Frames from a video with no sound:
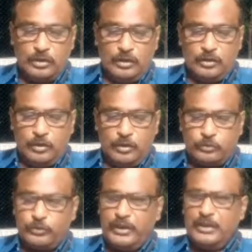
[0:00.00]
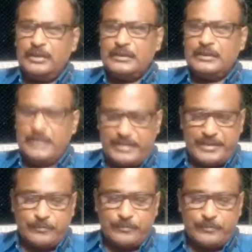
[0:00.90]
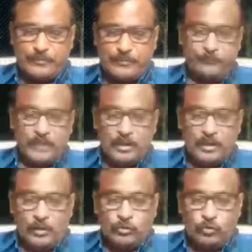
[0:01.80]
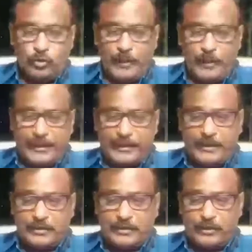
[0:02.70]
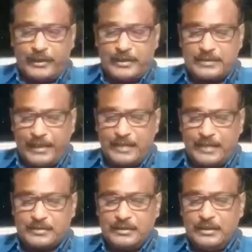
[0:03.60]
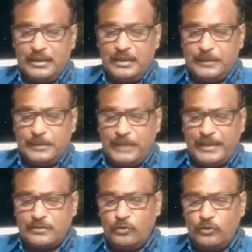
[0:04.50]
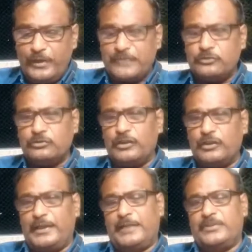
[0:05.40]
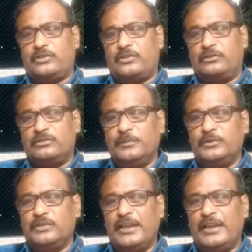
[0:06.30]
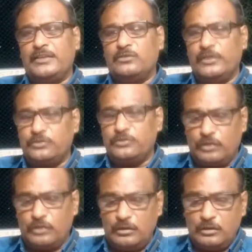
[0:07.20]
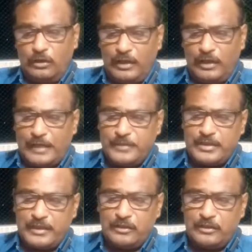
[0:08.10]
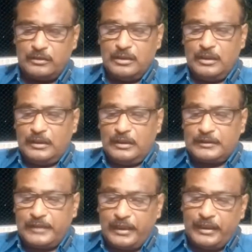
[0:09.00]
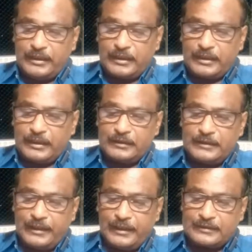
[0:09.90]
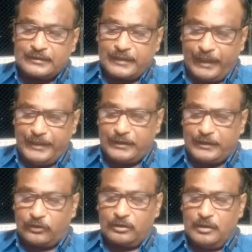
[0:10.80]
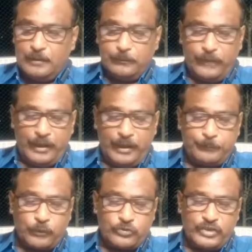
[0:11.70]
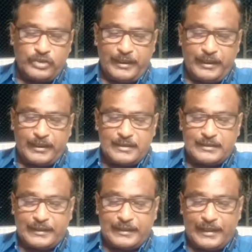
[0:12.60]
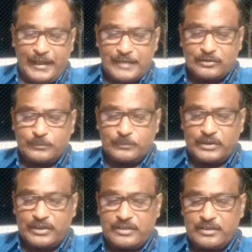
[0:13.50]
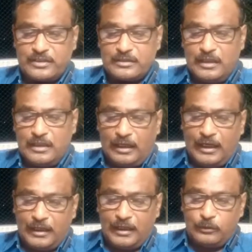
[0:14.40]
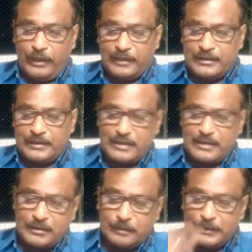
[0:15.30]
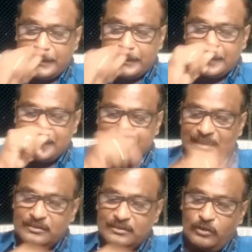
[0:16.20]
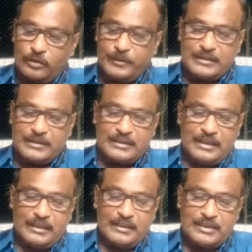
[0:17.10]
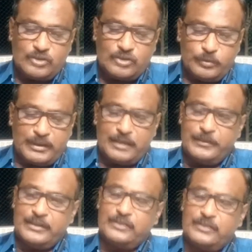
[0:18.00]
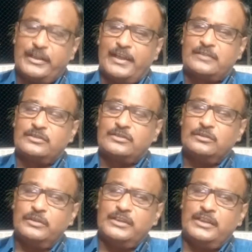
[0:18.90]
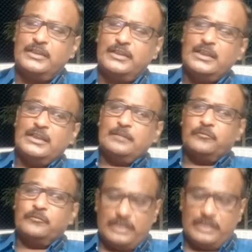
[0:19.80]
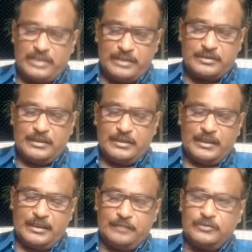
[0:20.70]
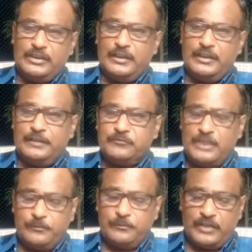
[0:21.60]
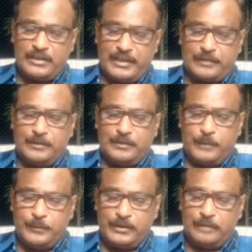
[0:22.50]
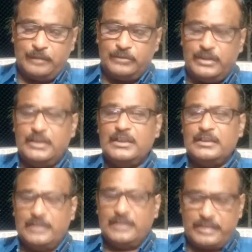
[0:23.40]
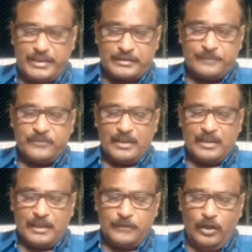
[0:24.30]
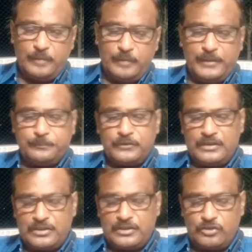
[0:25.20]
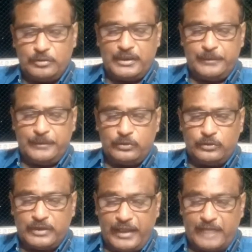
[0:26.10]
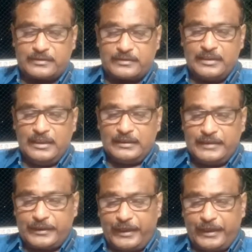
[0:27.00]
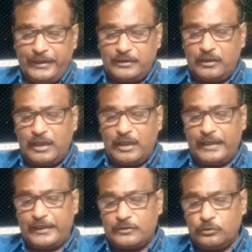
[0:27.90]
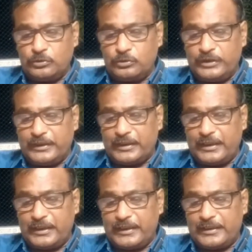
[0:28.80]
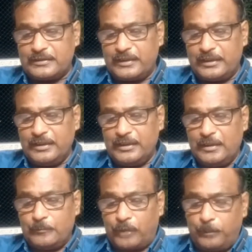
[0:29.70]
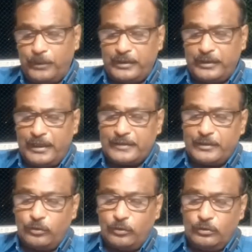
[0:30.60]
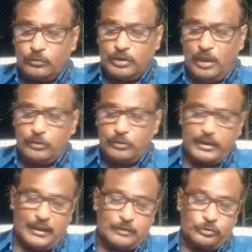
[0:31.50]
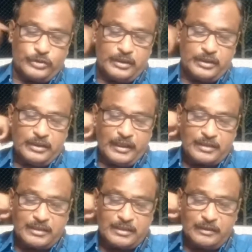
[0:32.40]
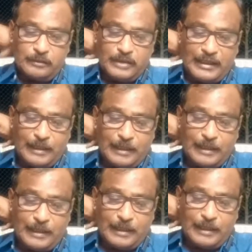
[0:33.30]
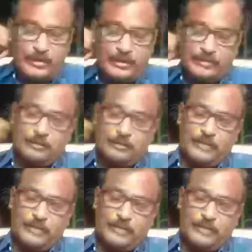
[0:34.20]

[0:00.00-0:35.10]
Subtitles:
due to the deceased Muhammadan. Suit by creditor against heirs. If there is no executor or administrator, suppose there is no executor or administrator, this creditor may proceed against the heirs of the deceased, and where the estate of the deceased has not been distributed within the heirs, when the deceased again the estate, the property of the deceased have not been distributed between the heirs, the creditor can execute the decree against the property as a whole without regard to the extent of the liability of each of the heirs.